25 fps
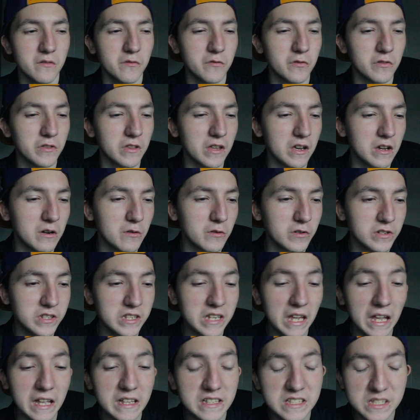for that, or to
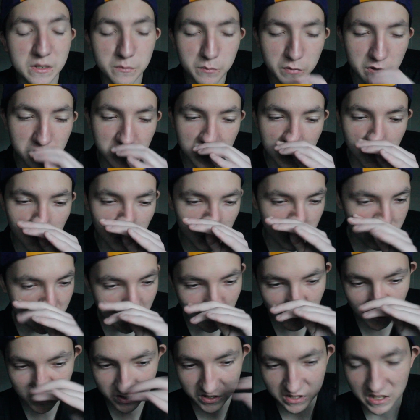gain sympathy, which
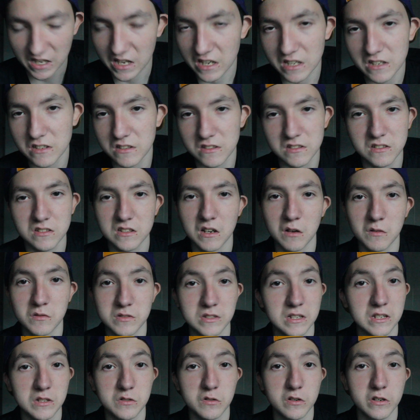I was not, I
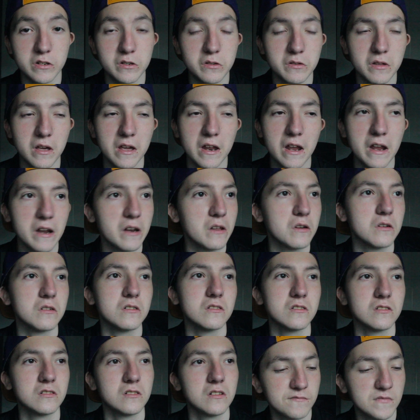was not trying to do that at
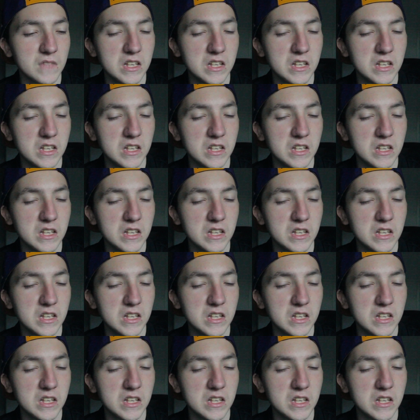all.